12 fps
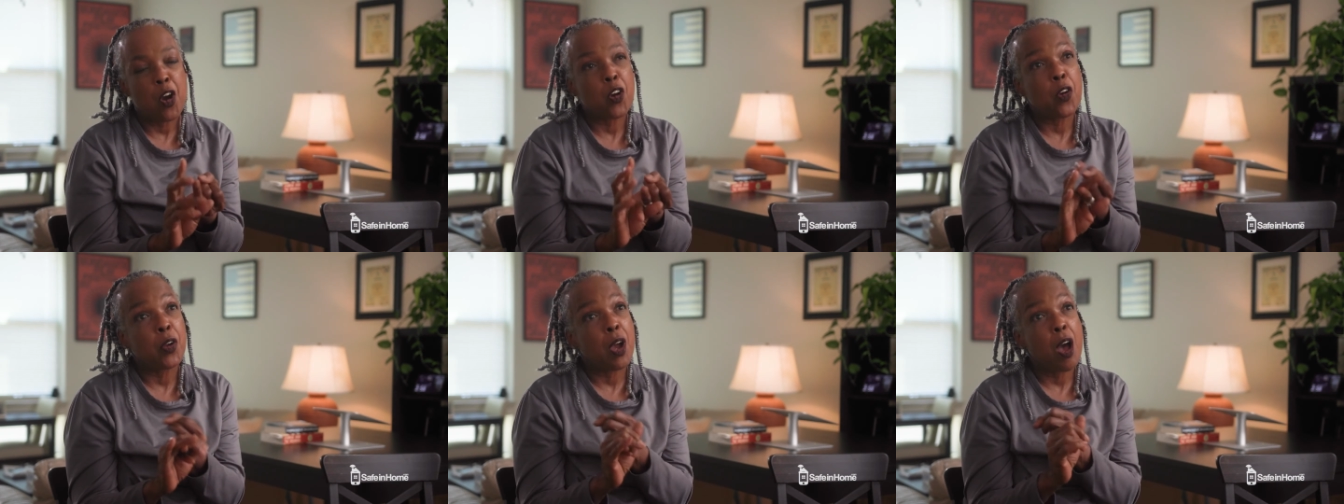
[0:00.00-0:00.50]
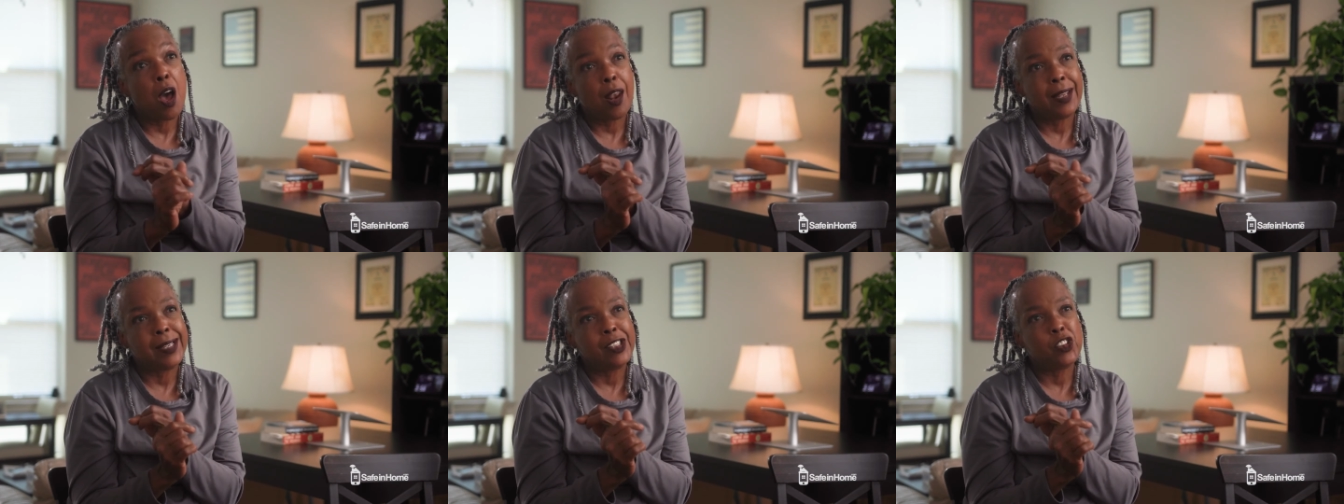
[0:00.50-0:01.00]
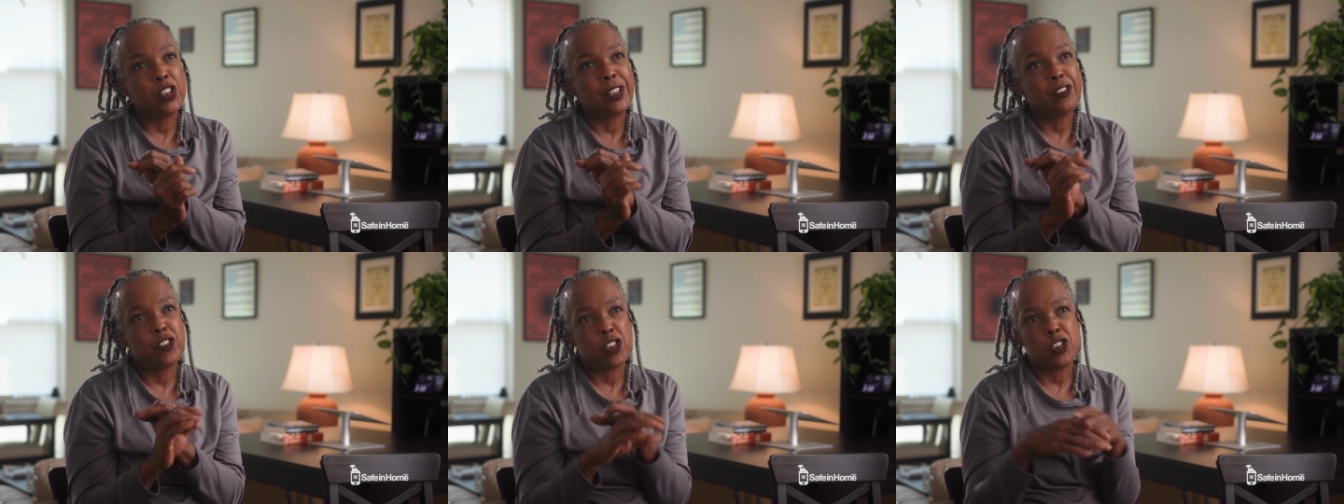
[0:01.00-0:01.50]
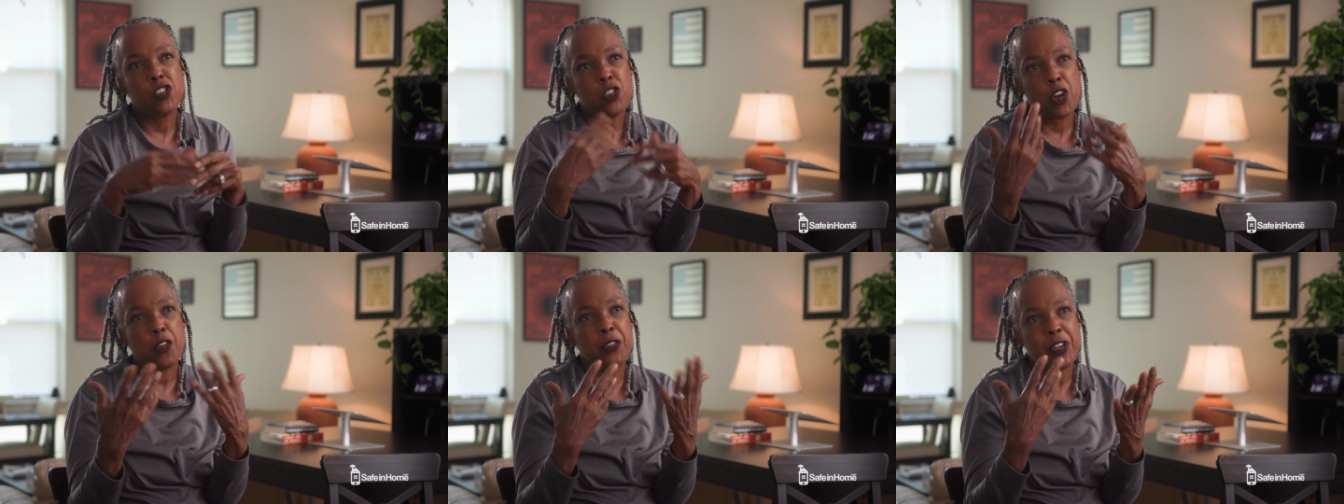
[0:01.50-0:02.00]
or go to college and just,
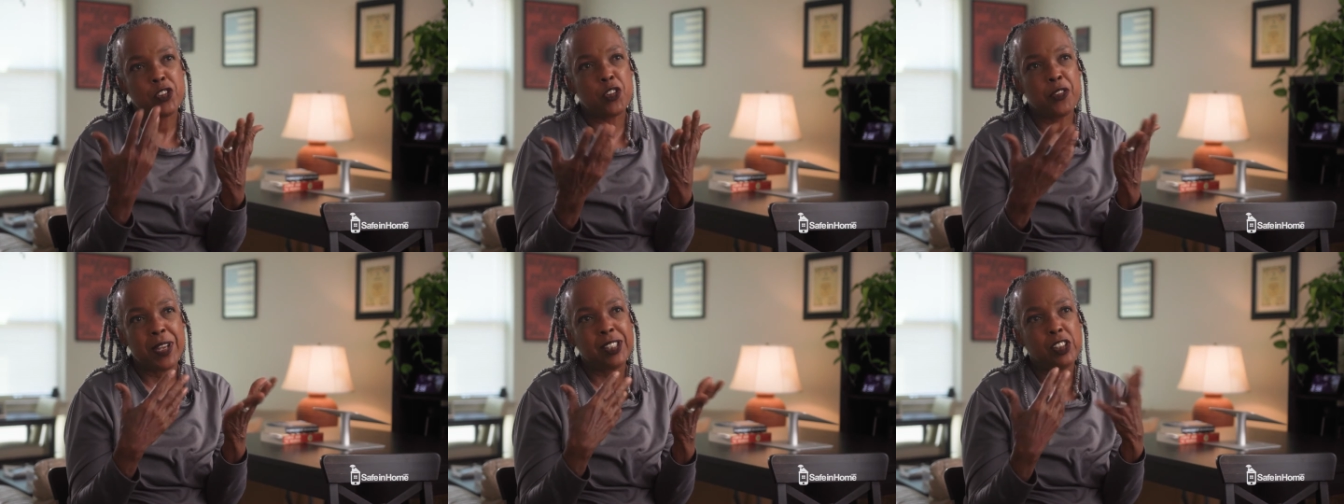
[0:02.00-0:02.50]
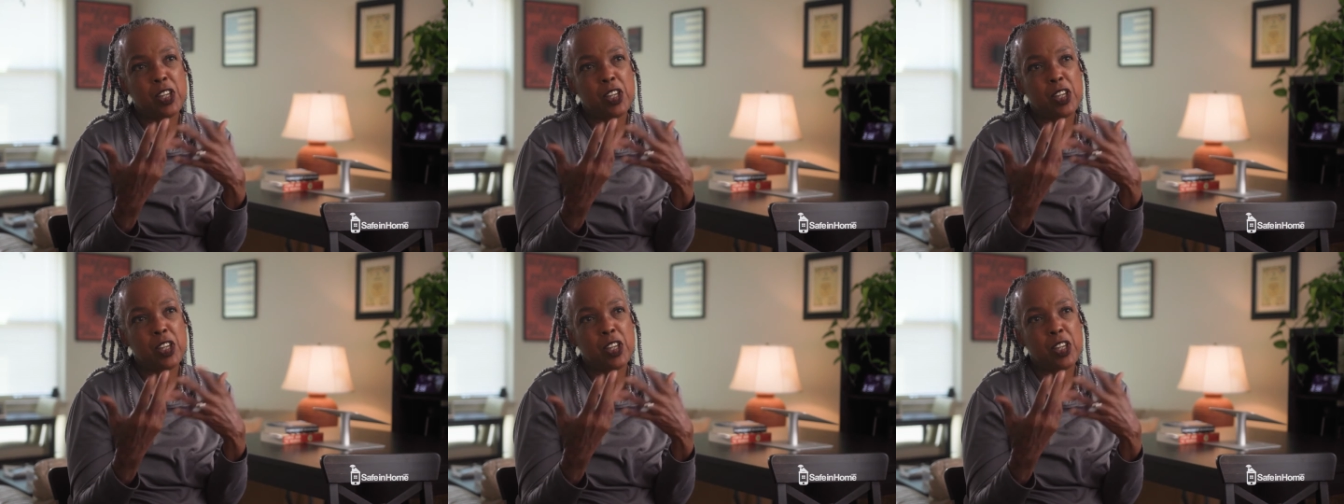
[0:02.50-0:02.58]
you know, these are things